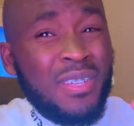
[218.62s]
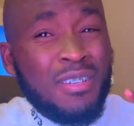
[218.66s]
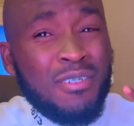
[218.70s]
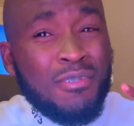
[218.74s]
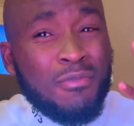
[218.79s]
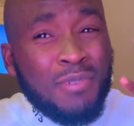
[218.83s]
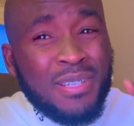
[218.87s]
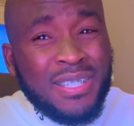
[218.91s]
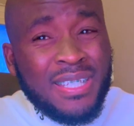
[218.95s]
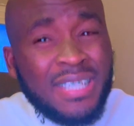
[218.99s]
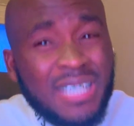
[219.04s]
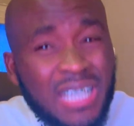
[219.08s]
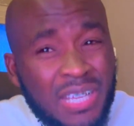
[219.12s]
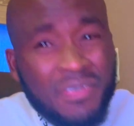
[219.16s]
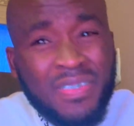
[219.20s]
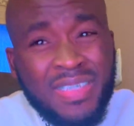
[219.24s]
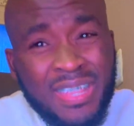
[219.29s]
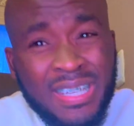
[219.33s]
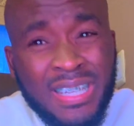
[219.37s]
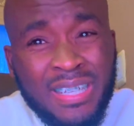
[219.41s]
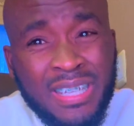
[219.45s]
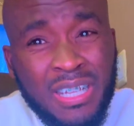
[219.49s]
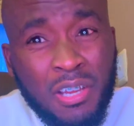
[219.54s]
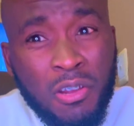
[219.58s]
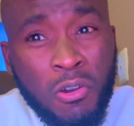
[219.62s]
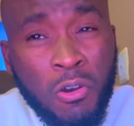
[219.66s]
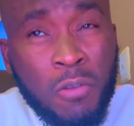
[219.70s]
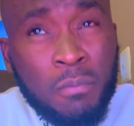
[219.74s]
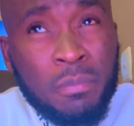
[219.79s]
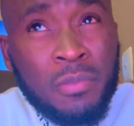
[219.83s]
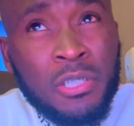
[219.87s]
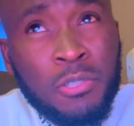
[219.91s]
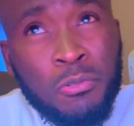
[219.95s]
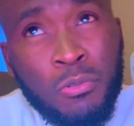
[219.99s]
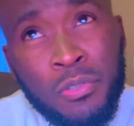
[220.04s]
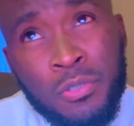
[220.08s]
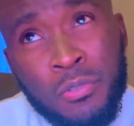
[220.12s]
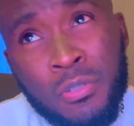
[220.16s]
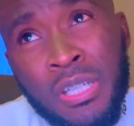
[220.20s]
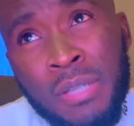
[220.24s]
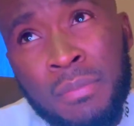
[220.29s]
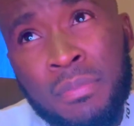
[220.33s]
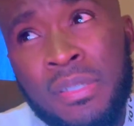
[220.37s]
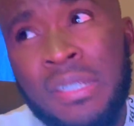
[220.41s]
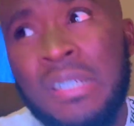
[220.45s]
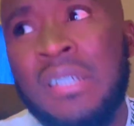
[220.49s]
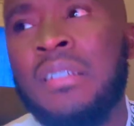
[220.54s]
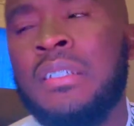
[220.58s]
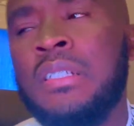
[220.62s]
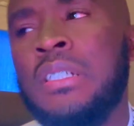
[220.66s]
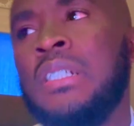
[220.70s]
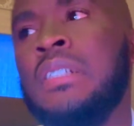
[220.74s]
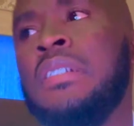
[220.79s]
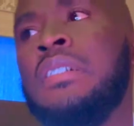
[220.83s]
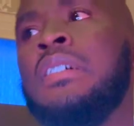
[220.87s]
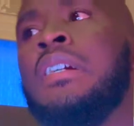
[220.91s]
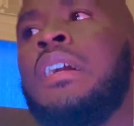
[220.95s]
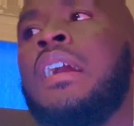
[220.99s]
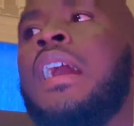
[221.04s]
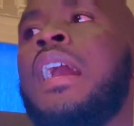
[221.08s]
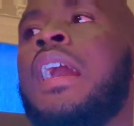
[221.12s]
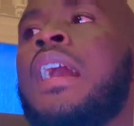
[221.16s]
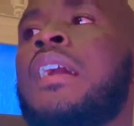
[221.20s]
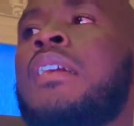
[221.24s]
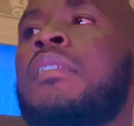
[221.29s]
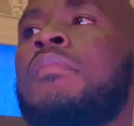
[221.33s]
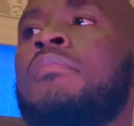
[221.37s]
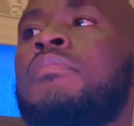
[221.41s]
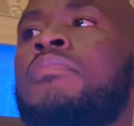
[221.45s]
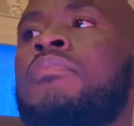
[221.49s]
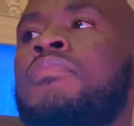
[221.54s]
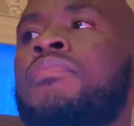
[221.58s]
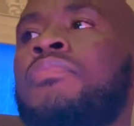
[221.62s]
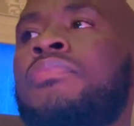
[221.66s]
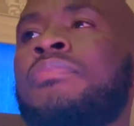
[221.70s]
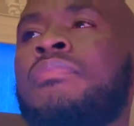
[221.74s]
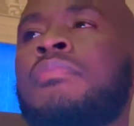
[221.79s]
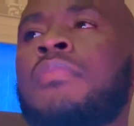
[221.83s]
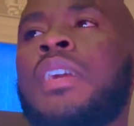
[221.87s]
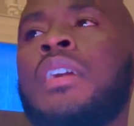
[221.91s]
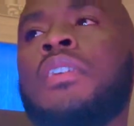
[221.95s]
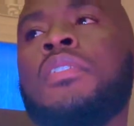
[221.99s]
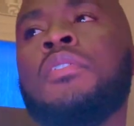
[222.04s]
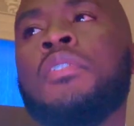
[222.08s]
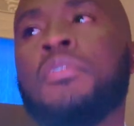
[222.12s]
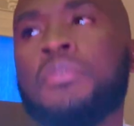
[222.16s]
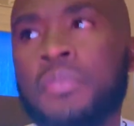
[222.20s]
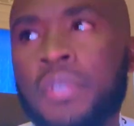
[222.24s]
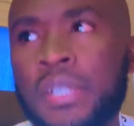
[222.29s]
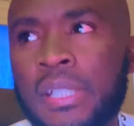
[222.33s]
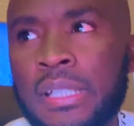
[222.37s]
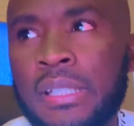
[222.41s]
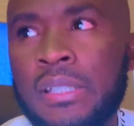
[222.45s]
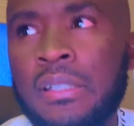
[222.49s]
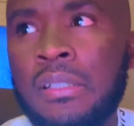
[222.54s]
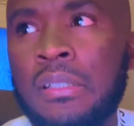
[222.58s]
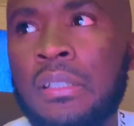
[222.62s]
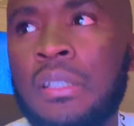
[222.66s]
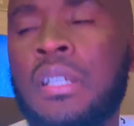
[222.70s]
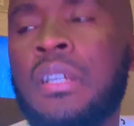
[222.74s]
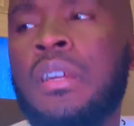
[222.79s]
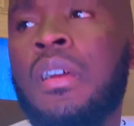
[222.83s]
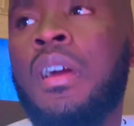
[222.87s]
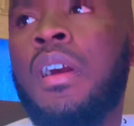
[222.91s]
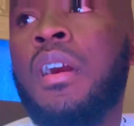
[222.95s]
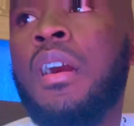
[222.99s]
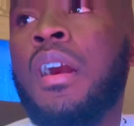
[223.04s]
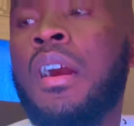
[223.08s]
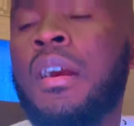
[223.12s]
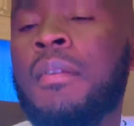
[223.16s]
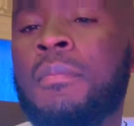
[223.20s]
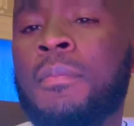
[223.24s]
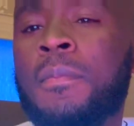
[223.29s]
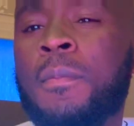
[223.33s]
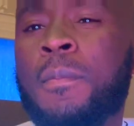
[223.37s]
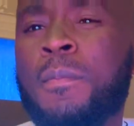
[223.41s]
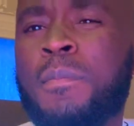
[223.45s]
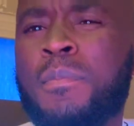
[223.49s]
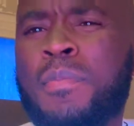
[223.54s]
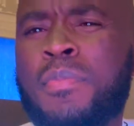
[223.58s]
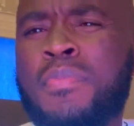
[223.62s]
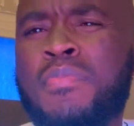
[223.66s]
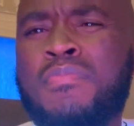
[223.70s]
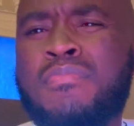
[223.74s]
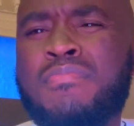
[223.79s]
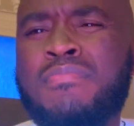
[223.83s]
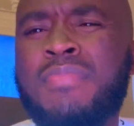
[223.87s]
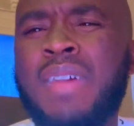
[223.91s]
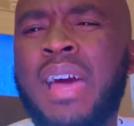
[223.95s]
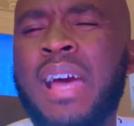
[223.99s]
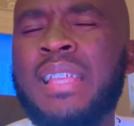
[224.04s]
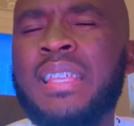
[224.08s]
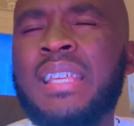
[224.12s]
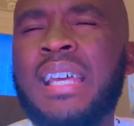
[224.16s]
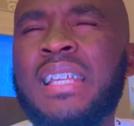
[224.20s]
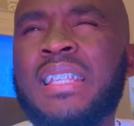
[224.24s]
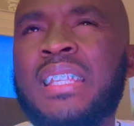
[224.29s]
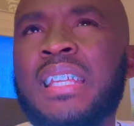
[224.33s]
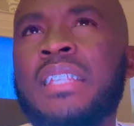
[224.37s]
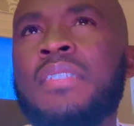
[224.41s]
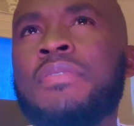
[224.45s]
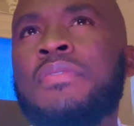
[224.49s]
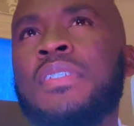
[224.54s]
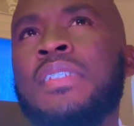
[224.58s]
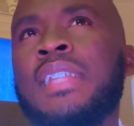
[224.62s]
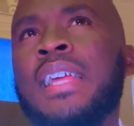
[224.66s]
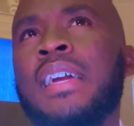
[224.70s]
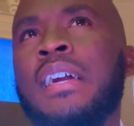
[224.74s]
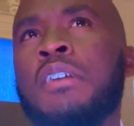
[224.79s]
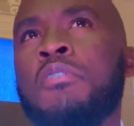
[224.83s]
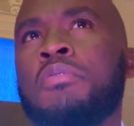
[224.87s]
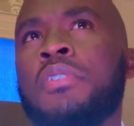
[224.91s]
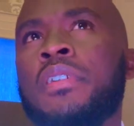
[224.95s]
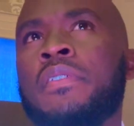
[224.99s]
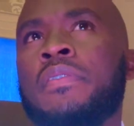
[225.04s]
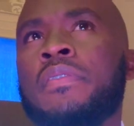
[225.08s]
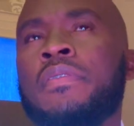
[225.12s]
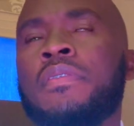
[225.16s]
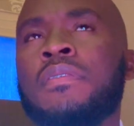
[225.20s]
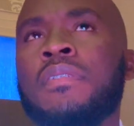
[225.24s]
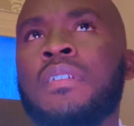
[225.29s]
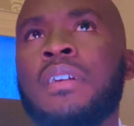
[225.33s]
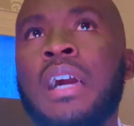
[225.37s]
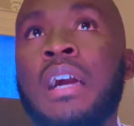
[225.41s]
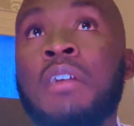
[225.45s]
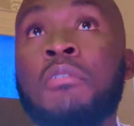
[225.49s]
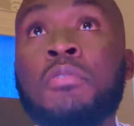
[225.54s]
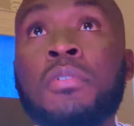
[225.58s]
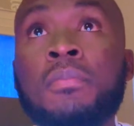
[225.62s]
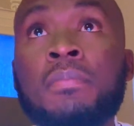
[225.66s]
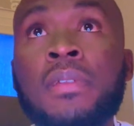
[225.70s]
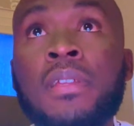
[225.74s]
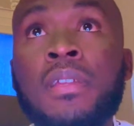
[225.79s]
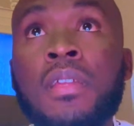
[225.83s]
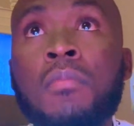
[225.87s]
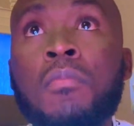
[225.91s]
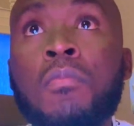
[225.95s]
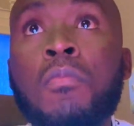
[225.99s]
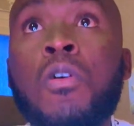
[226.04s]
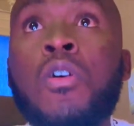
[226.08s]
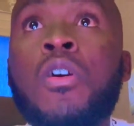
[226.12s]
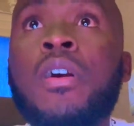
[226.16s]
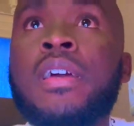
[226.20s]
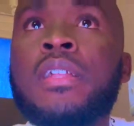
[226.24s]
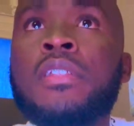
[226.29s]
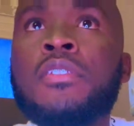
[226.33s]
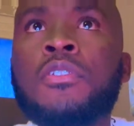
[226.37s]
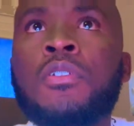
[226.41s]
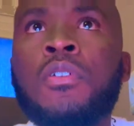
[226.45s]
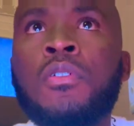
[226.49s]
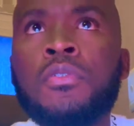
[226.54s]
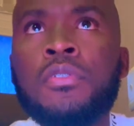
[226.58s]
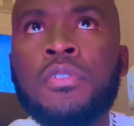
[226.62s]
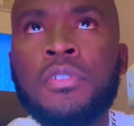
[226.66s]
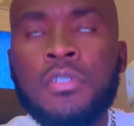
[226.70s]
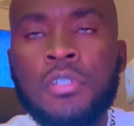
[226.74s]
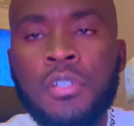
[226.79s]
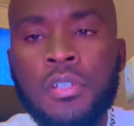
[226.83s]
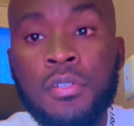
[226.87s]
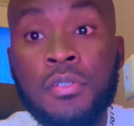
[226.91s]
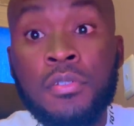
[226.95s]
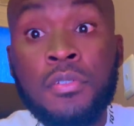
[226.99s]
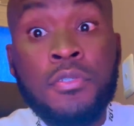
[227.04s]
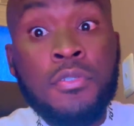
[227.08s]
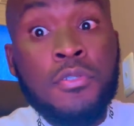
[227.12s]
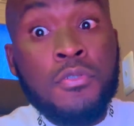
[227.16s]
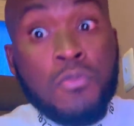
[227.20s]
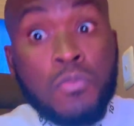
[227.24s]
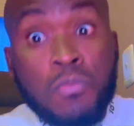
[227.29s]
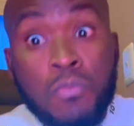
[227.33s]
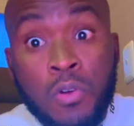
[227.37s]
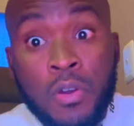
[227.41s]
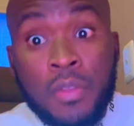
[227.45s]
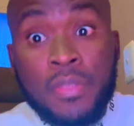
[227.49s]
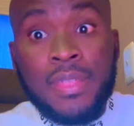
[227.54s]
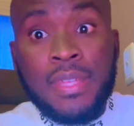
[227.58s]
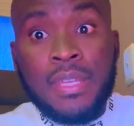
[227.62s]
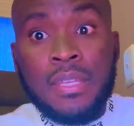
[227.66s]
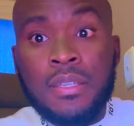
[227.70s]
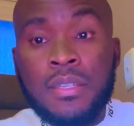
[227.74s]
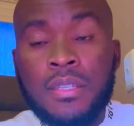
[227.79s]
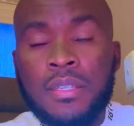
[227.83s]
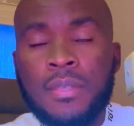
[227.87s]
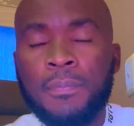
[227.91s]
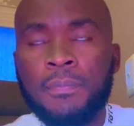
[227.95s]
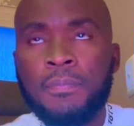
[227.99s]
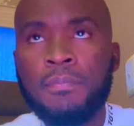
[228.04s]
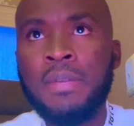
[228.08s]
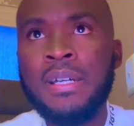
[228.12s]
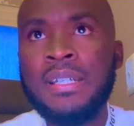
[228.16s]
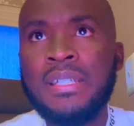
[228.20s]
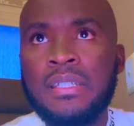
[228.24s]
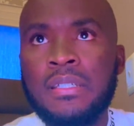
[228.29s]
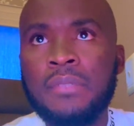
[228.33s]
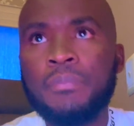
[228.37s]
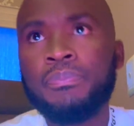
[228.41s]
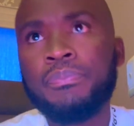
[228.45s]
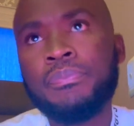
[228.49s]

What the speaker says: was it everything that I hoped it was gonna be? Not really. I just feel like I could be more hands-on, do more things, but